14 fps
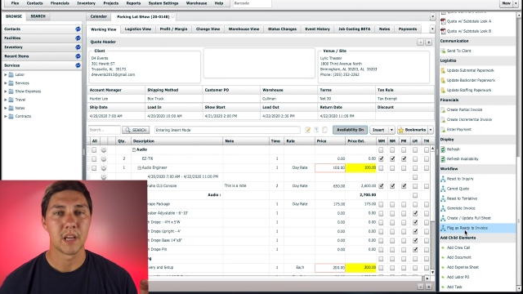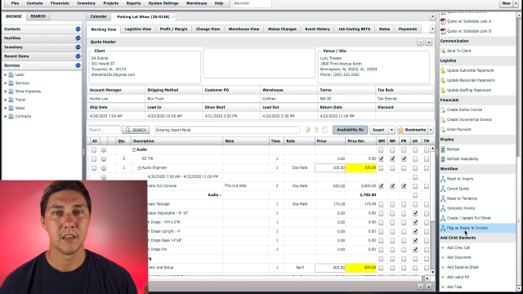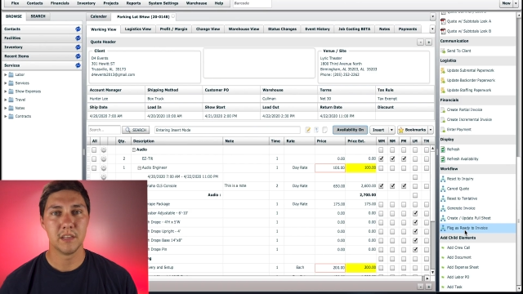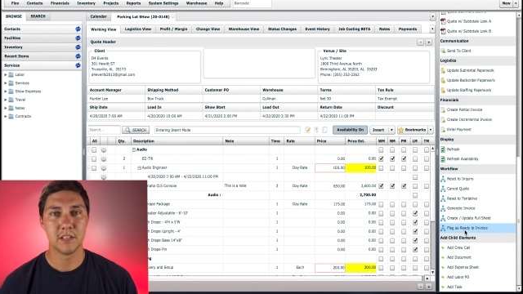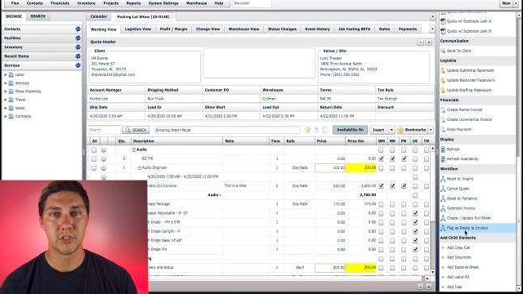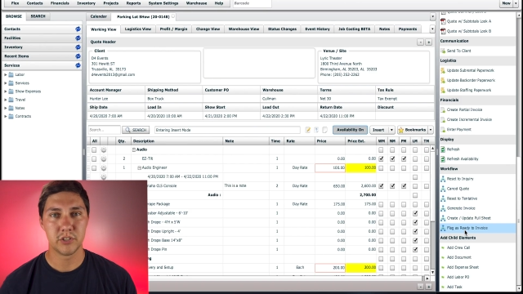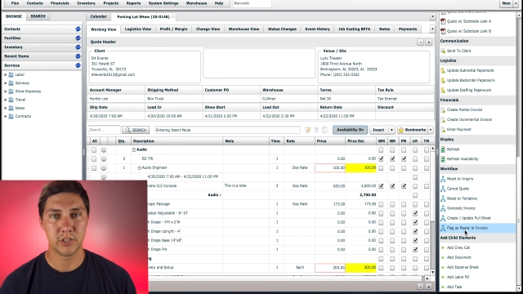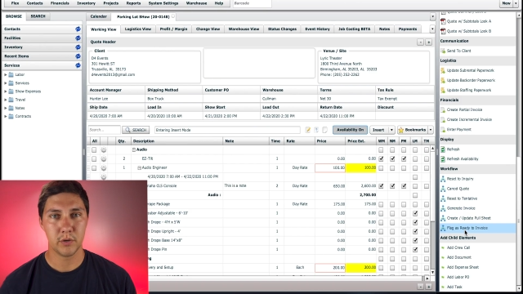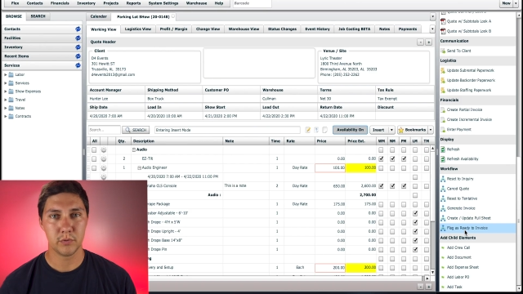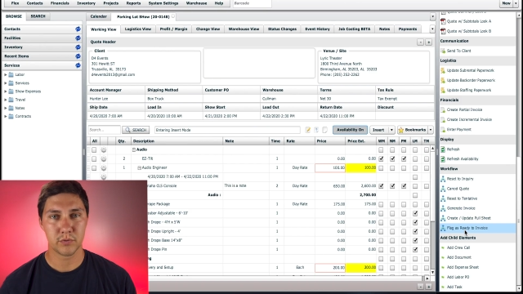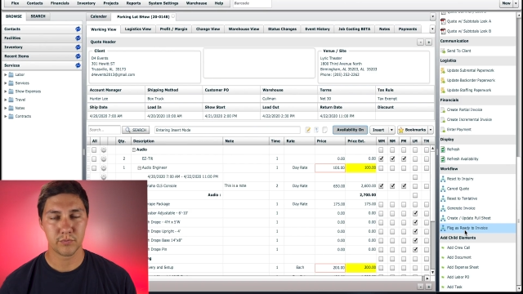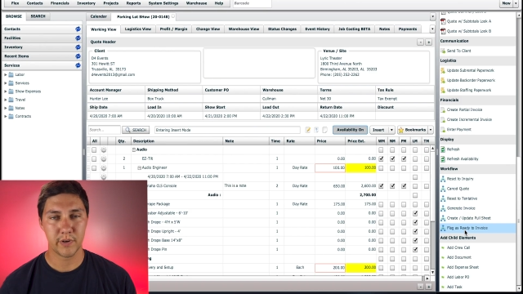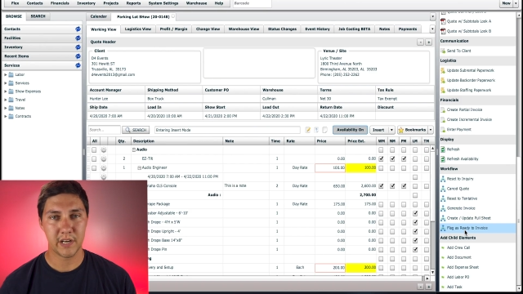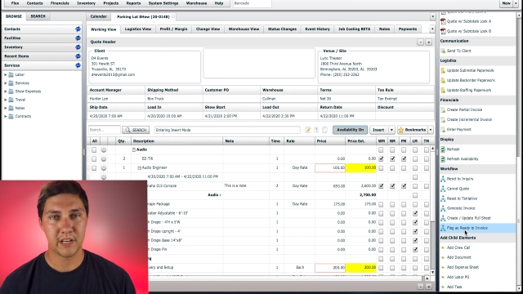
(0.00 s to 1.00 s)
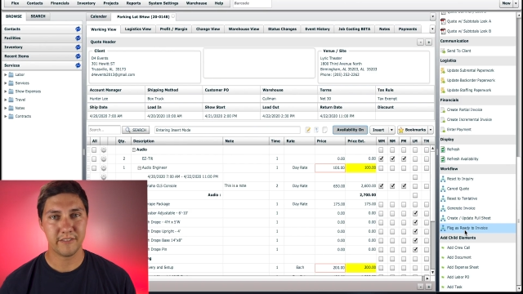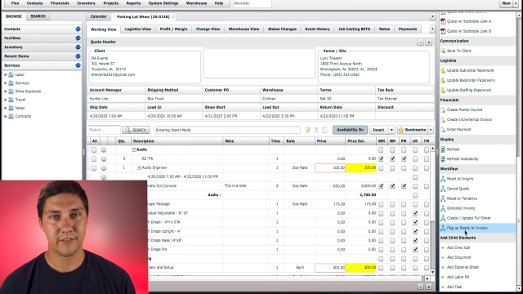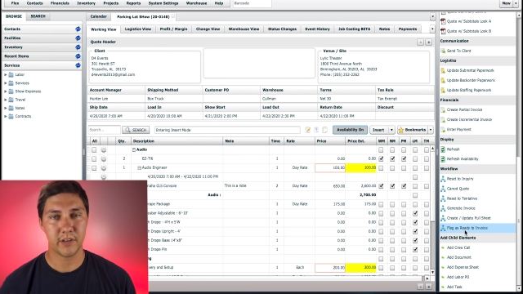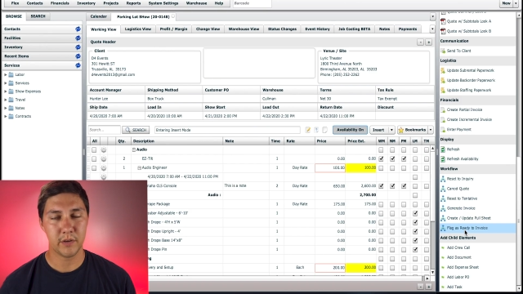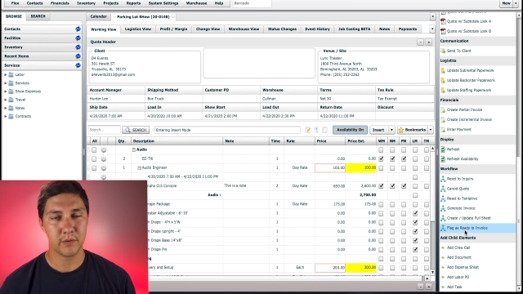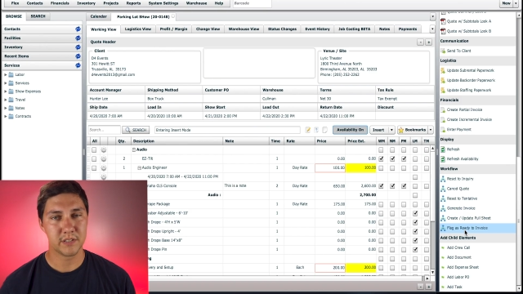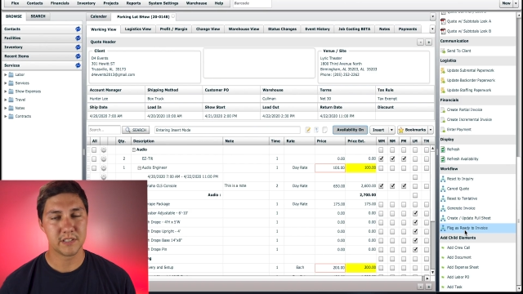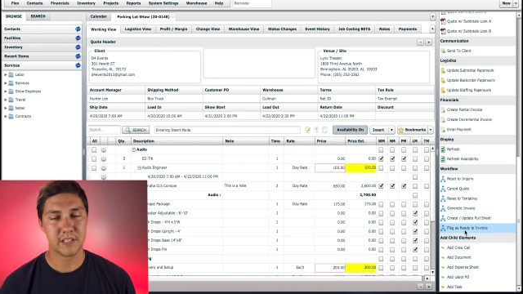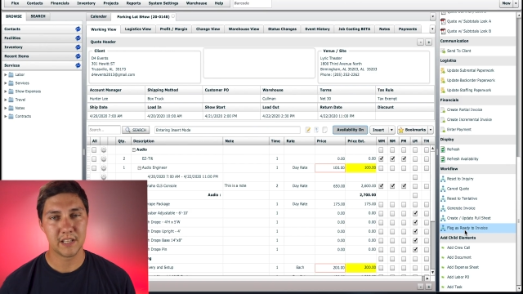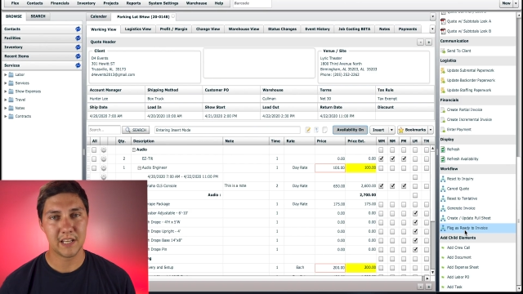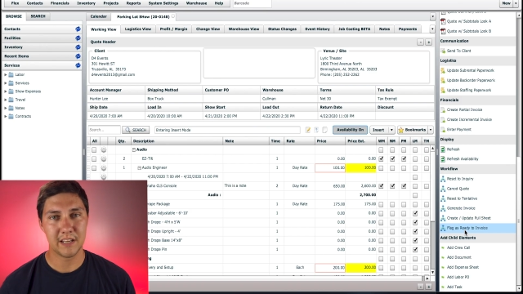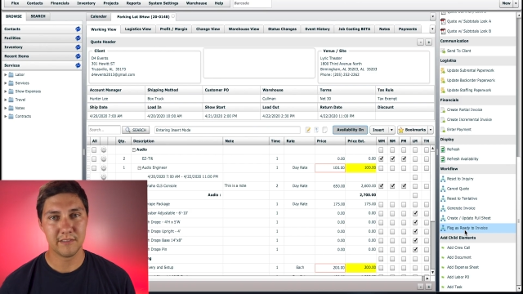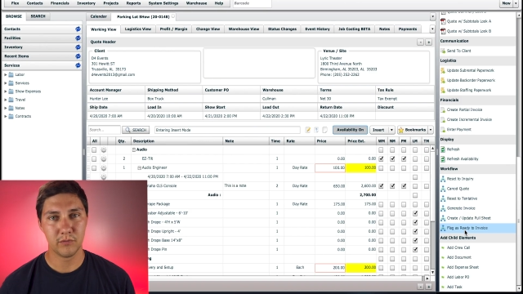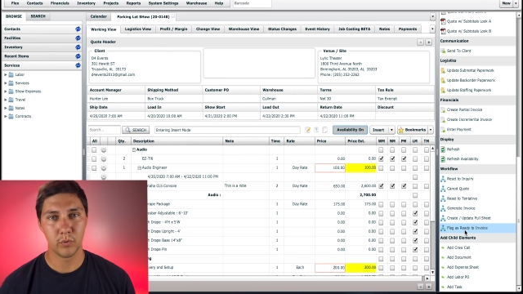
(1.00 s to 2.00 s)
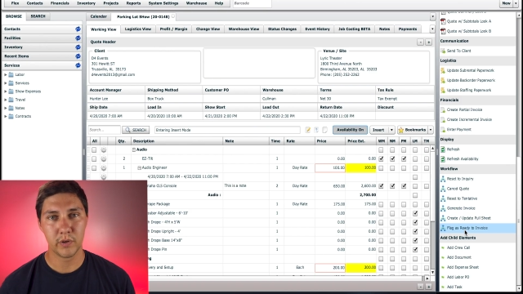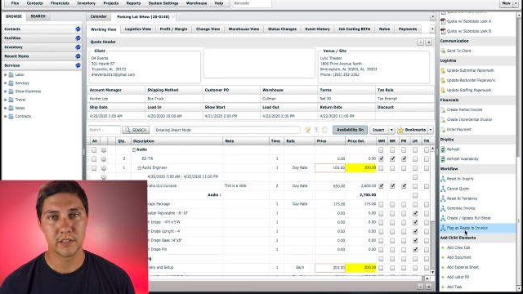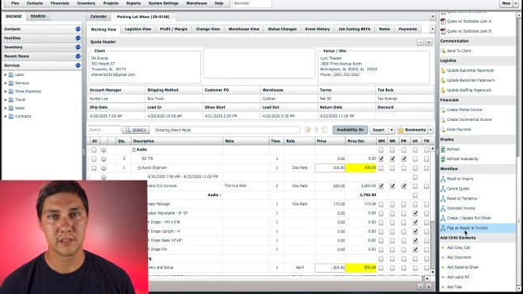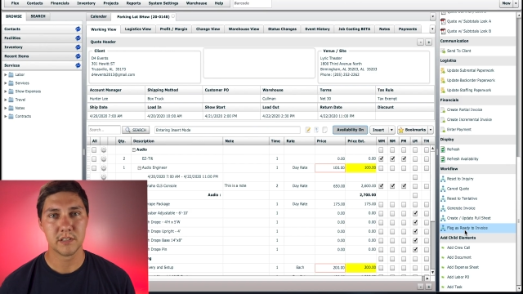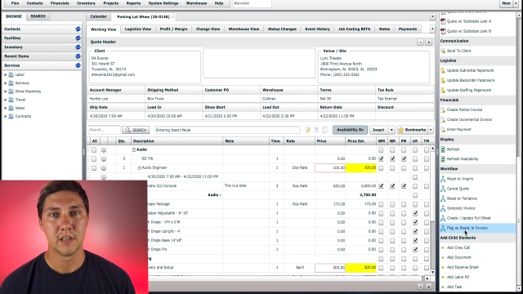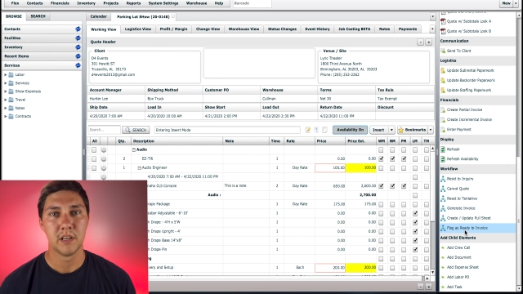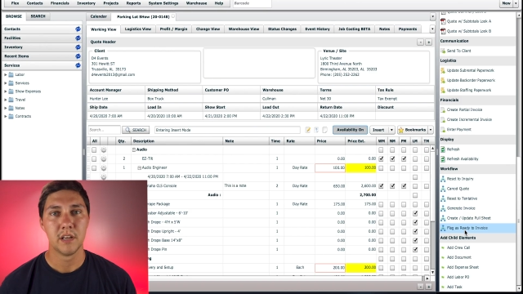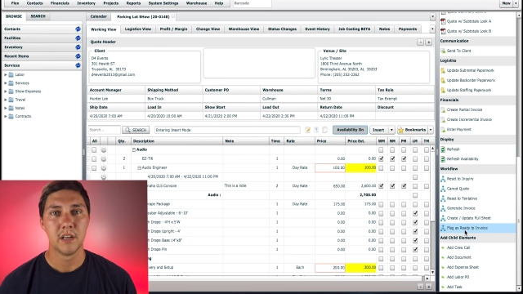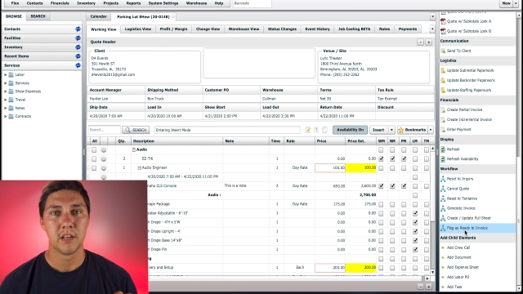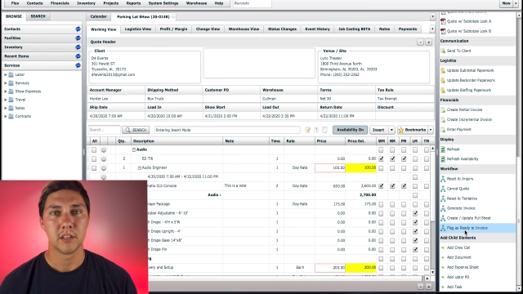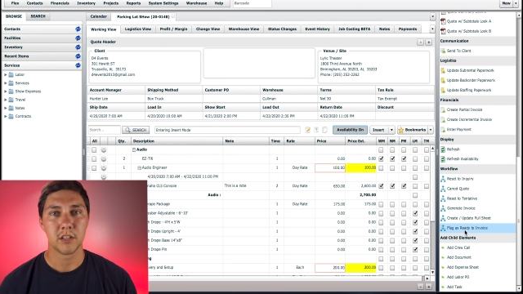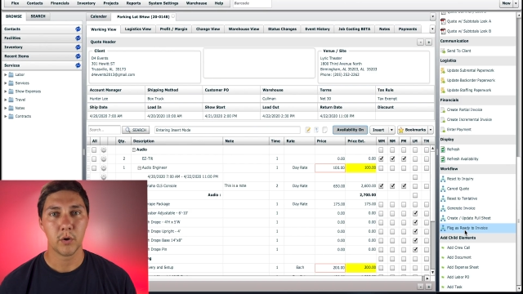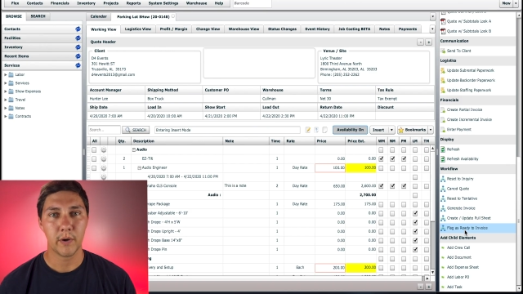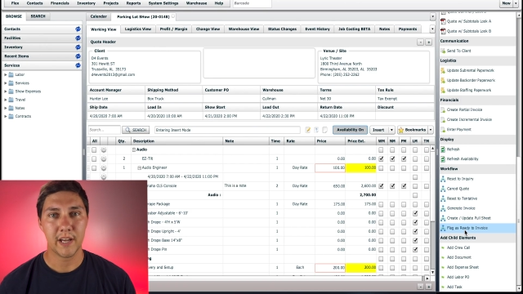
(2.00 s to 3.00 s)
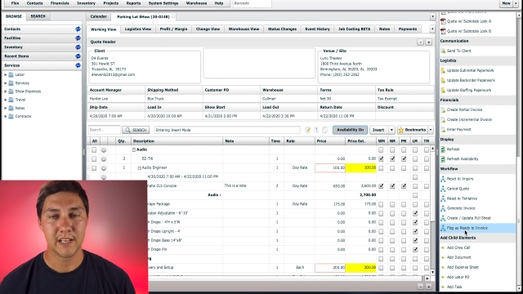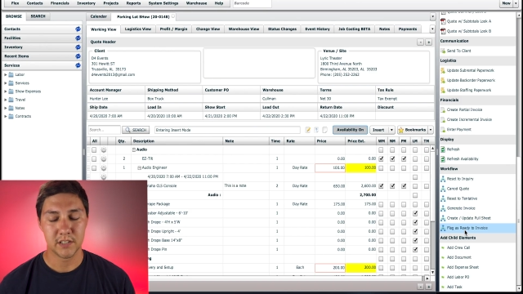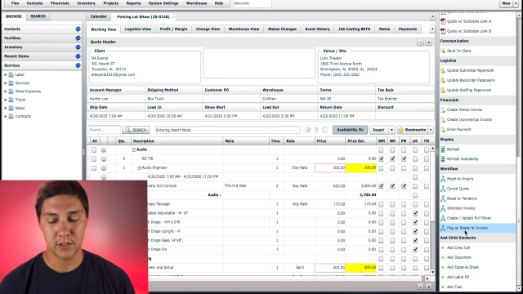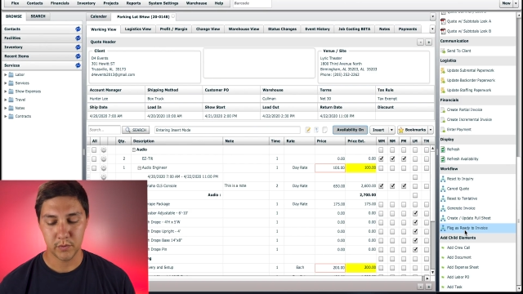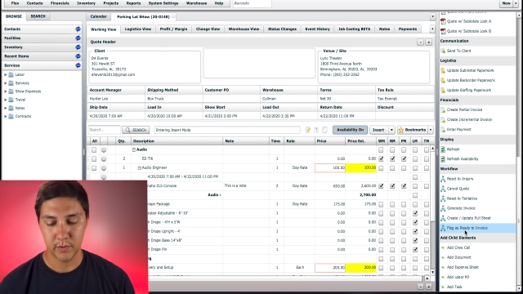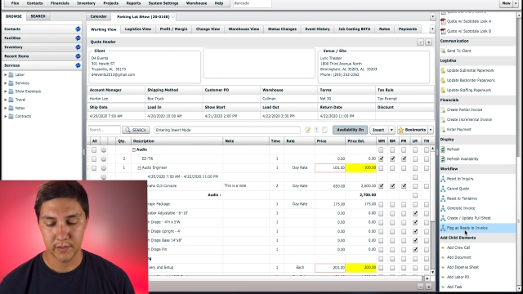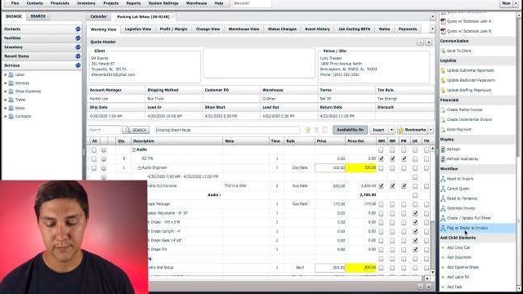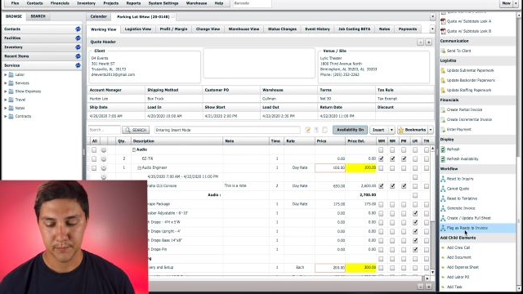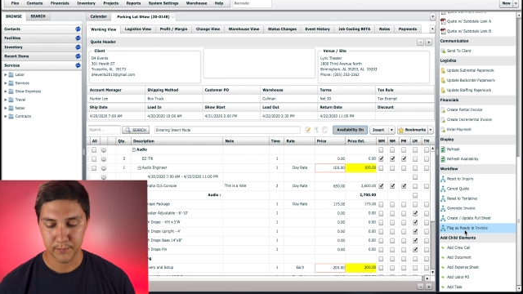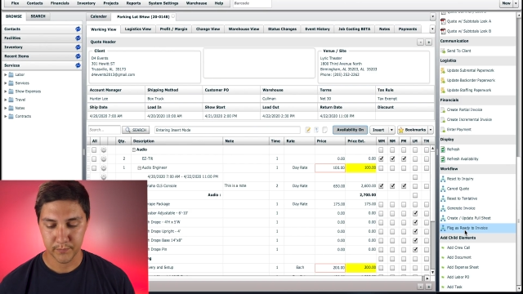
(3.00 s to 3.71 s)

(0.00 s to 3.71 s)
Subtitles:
this show's ready for you to send the invoice. Go ahead and do it.